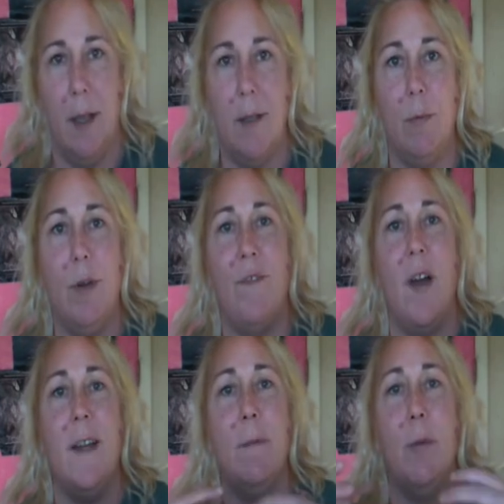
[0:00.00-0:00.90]
And then when you
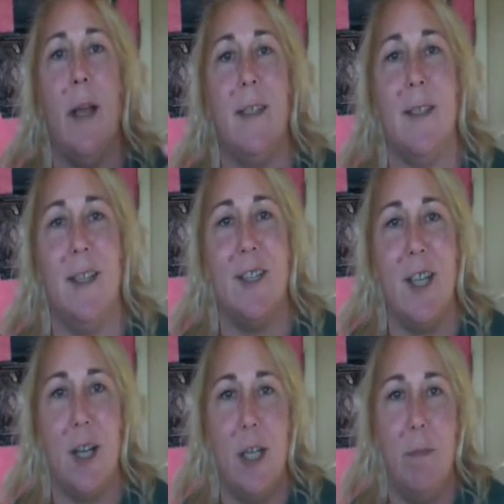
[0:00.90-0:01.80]
find a place, it's
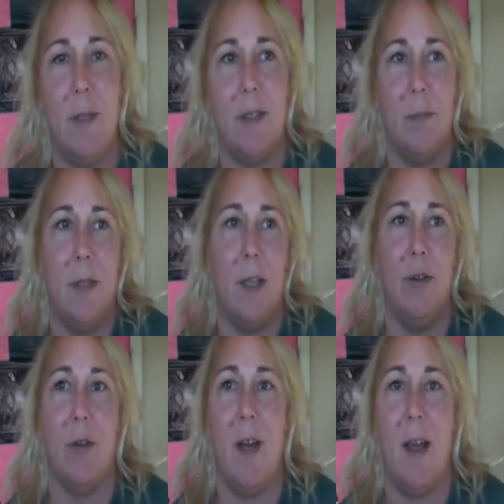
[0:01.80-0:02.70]
not going to be something that
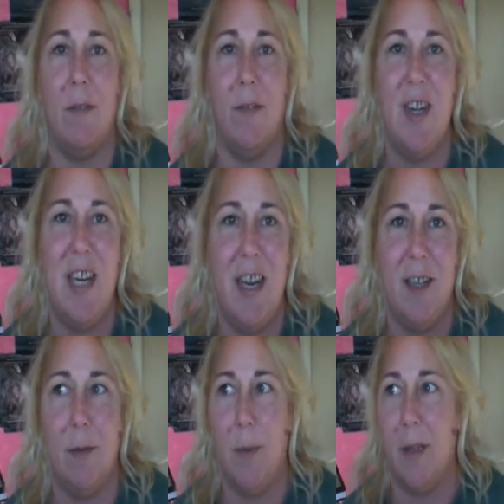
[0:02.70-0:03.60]
you're going to have the
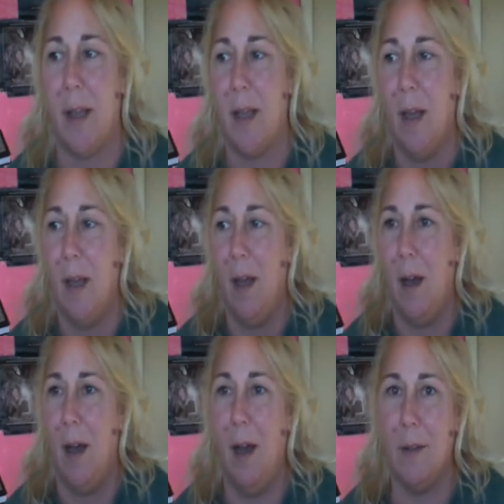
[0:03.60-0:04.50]
need to be like,
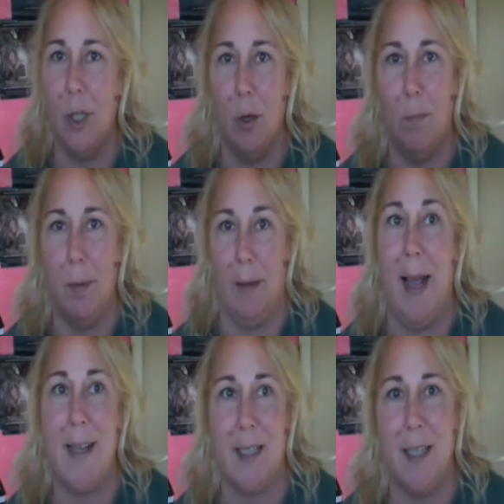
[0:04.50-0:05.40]
uh, you know,
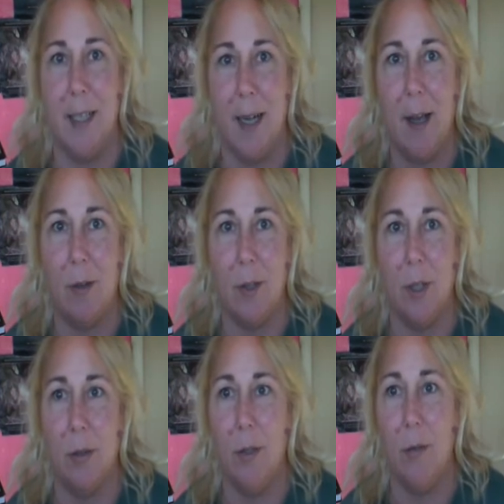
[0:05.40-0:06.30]
blasting it out. You
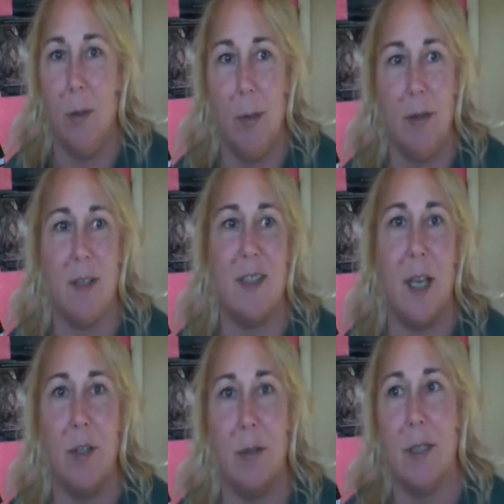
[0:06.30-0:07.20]
know, you, you'll be able to
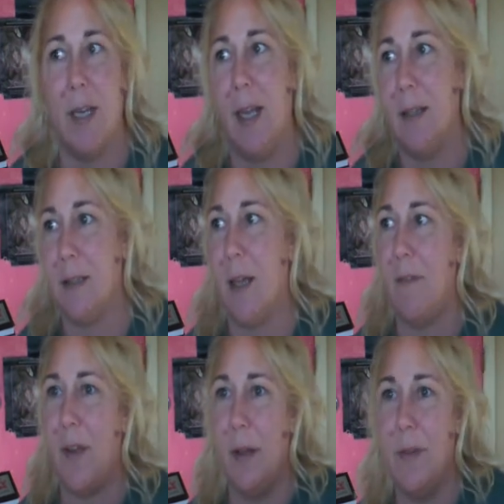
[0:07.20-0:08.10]
send your list, hey, this I
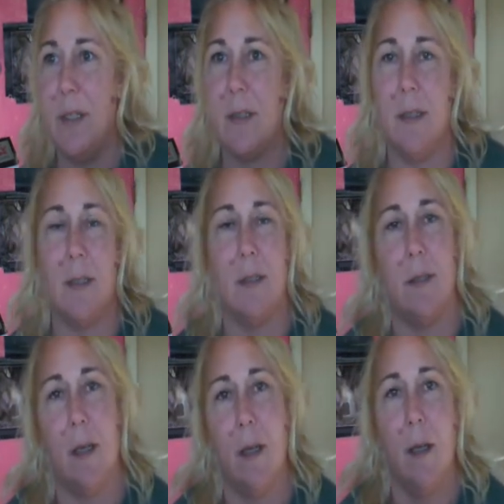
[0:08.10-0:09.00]
found this, and this
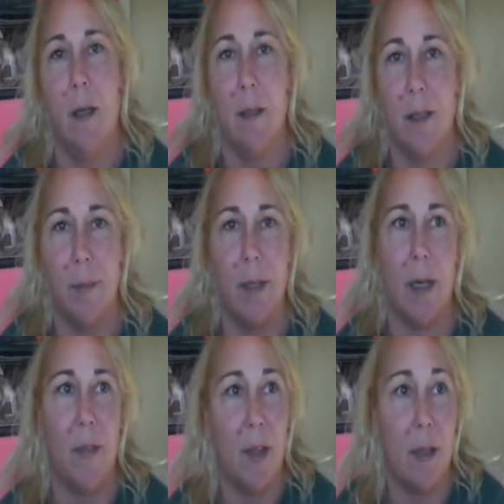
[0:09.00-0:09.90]
is something that
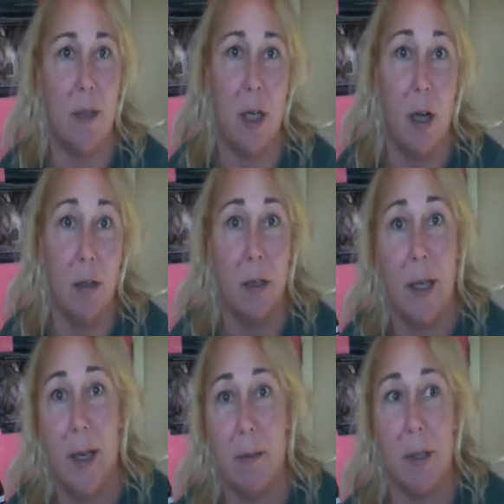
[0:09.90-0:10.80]
I think you should all look
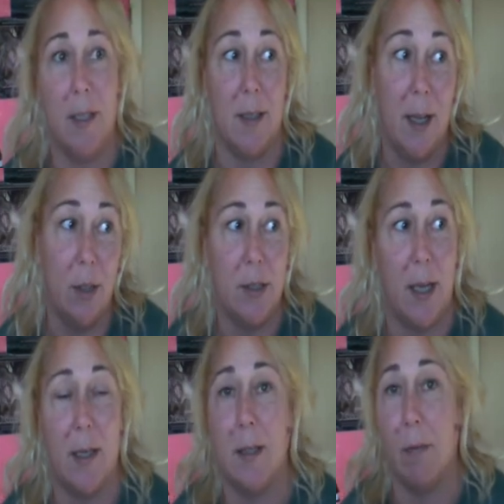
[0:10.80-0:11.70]
at because I looked
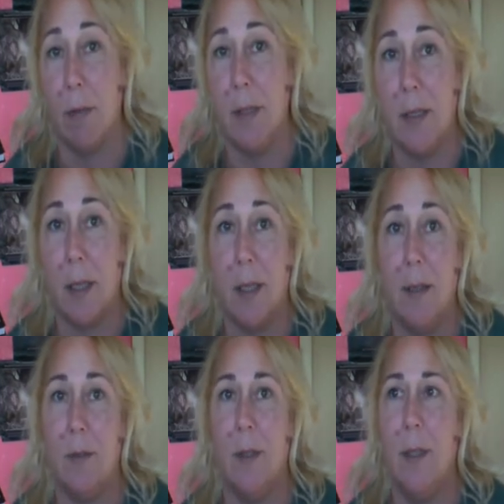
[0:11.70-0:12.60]
at it and I really dig
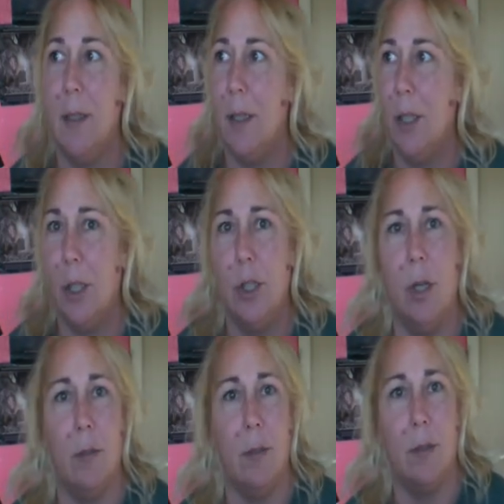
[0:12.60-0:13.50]
it. And, you
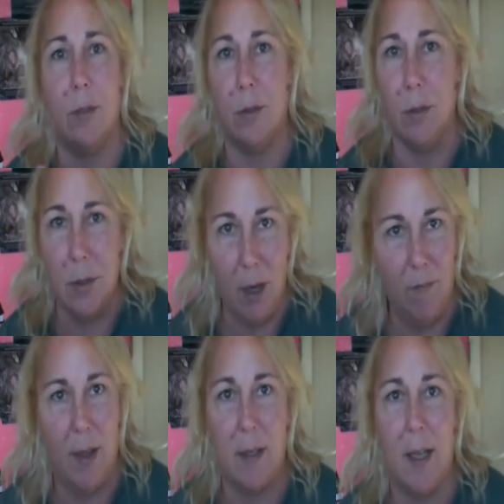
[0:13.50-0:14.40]
know, do
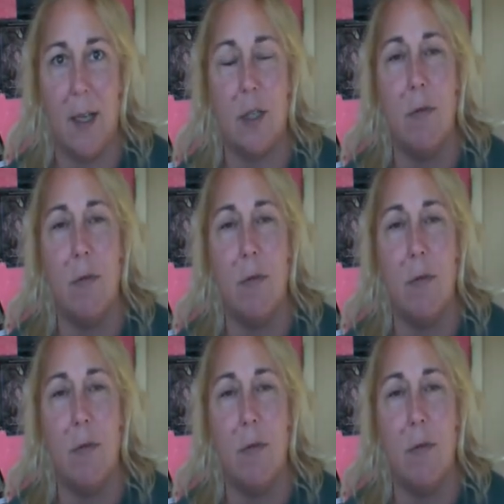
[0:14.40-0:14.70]
stuff like that.